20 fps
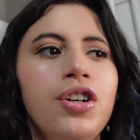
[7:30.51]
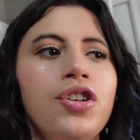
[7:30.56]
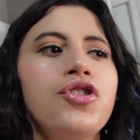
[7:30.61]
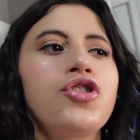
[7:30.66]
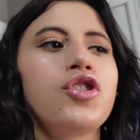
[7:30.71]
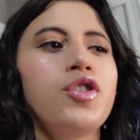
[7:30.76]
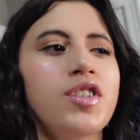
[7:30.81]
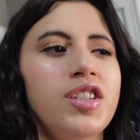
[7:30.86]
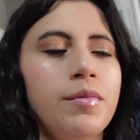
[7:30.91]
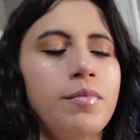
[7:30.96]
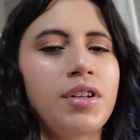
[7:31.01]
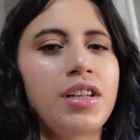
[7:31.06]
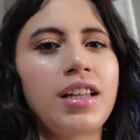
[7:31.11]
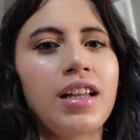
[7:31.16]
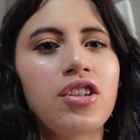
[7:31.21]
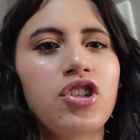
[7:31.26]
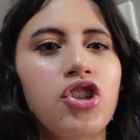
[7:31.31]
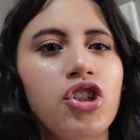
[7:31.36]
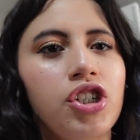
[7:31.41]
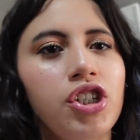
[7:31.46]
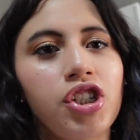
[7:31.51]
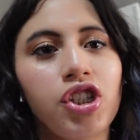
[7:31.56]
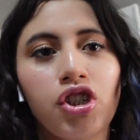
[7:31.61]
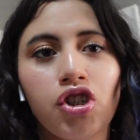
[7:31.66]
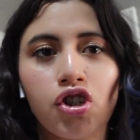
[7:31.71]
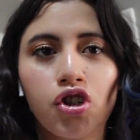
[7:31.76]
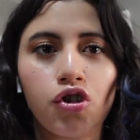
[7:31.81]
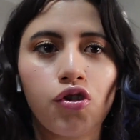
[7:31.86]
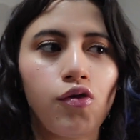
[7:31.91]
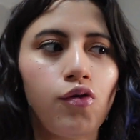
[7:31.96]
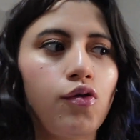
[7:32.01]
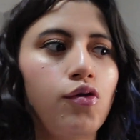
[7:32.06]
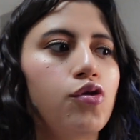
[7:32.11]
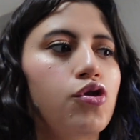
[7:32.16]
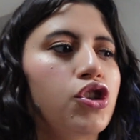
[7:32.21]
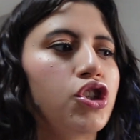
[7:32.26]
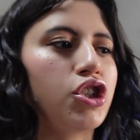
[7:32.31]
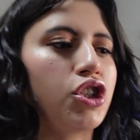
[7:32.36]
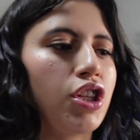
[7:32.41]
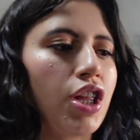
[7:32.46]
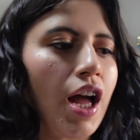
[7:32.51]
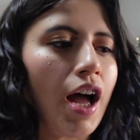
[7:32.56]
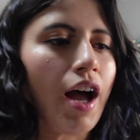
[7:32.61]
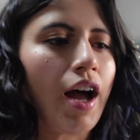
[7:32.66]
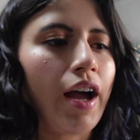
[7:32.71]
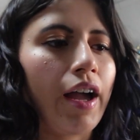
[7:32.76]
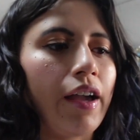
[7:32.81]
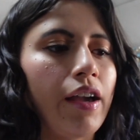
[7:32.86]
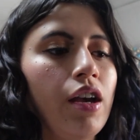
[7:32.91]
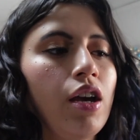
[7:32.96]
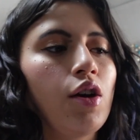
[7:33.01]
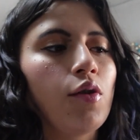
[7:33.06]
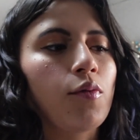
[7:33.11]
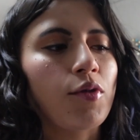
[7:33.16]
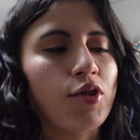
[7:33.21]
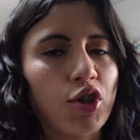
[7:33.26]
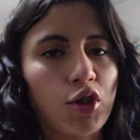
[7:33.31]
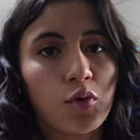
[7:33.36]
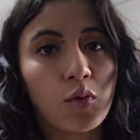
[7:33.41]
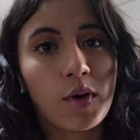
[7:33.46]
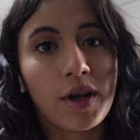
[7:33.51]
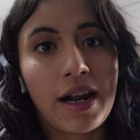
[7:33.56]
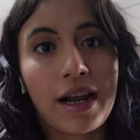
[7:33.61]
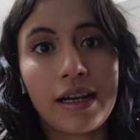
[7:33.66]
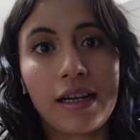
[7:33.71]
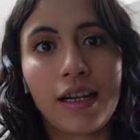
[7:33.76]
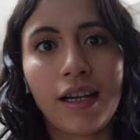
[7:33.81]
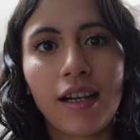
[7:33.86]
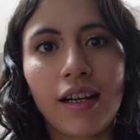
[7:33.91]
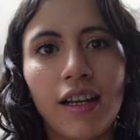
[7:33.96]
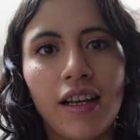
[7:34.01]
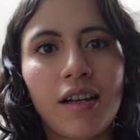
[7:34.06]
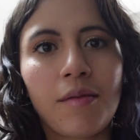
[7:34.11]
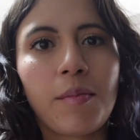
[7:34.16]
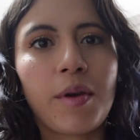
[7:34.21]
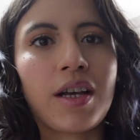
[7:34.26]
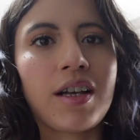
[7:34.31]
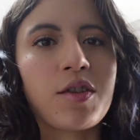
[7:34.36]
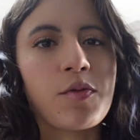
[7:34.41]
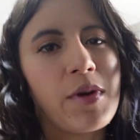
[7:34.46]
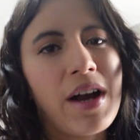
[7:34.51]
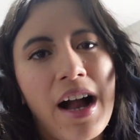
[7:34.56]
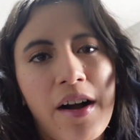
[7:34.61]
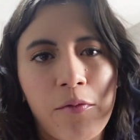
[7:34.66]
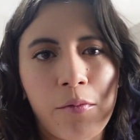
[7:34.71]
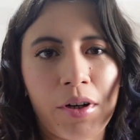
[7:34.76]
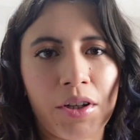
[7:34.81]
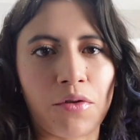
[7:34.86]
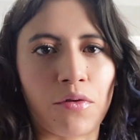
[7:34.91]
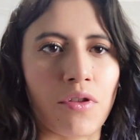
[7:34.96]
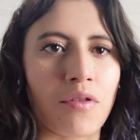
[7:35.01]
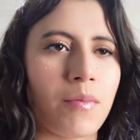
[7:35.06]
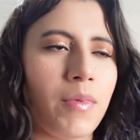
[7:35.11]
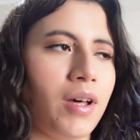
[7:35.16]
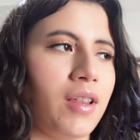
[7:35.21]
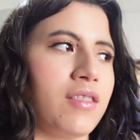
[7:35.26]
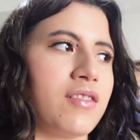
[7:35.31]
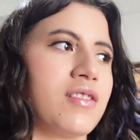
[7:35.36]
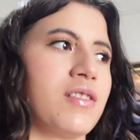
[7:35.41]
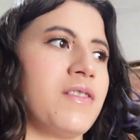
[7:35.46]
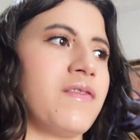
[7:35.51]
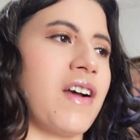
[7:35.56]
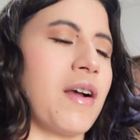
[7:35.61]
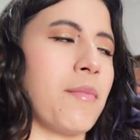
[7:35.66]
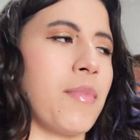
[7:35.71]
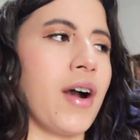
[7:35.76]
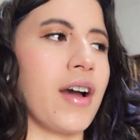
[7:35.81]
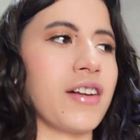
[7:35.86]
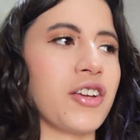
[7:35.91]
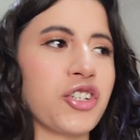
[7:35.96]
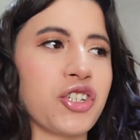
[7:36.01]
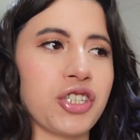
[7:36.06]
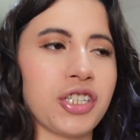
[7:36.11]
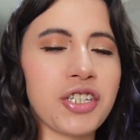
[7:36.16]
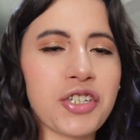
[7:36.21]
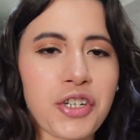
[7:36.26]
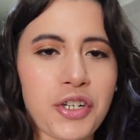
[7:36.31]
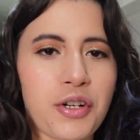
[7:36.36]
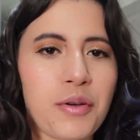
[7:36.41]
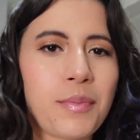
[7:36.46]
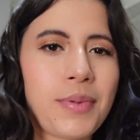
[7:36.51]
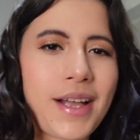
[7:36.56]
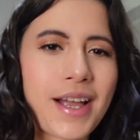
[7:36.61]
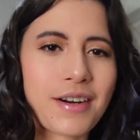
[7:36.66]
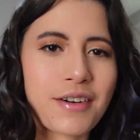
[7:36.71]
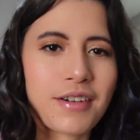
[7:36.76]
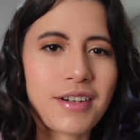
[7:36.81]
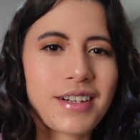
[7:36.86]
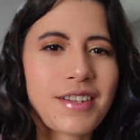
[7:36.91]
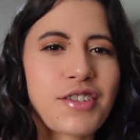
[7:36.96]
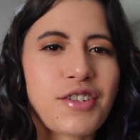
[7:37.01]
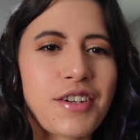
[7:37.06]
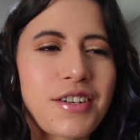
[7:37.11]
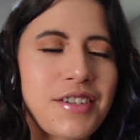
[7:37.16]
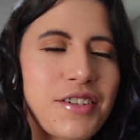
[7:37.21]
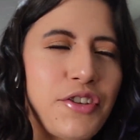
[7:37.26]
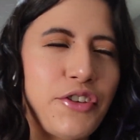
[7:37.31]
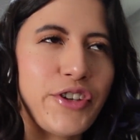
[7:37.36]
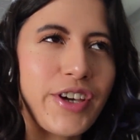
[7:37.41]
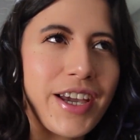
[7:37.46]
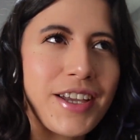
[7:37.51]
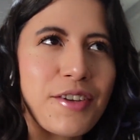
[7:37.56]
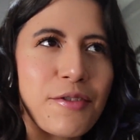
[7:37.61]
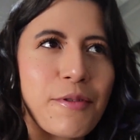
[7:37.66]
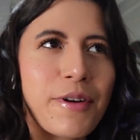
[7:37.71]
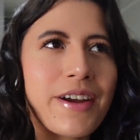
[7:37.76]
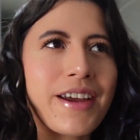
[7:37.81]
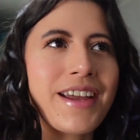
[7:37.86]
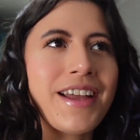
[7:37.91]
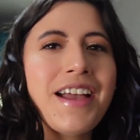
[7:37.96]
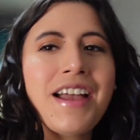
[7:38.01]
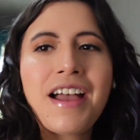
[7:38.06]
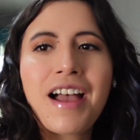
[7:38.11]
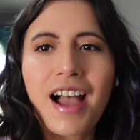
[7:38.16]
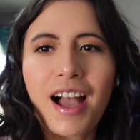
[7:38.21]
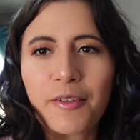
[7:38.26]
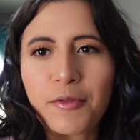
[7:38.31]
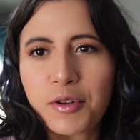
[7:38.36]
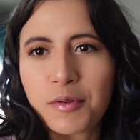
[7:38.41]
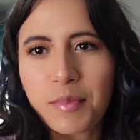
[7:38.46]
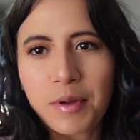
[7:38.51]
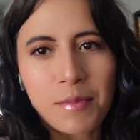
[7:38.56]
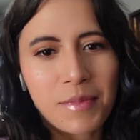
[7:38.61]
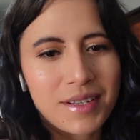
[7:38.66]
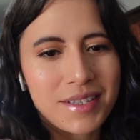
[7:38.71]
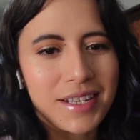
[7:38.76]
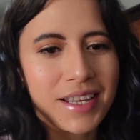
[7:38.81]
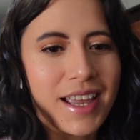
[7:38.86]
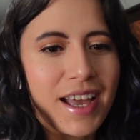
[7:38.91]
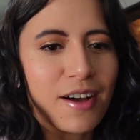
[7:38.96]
So something that starts in June or July, which is what I needed because we're halfway through the month. So if I bought a traditional planner that starts in January, I would be missing